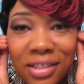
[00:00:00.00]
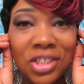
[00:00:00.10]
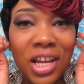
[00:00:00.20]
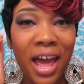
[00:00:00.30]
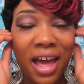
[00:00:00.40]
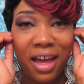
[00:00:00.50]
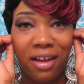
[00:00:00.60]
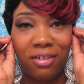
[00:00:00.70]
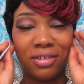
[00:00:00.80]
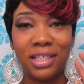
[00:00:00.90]

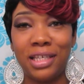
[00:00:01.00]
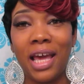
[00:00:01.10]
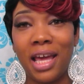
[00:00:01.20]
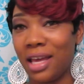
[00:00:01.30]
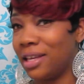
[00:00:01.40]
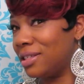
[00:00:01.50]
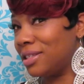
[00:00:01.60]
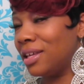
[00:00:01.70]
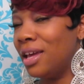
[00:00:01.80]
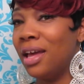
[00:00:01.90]
child,
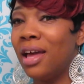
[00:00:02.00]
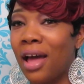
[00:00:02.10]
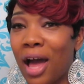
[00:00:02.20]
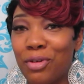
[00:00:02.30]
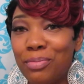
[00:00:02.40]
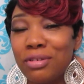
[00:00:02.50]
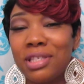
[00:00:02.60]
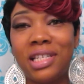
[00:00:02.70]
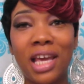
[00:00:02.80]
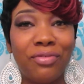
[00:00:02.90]
yes. I will
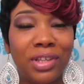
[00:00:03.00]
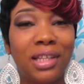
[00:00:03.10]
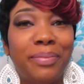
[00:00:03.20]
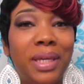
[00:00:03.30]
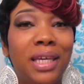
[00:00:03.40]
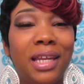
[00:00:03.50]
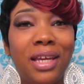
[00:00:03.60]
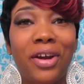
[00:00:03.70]
most definitely be getting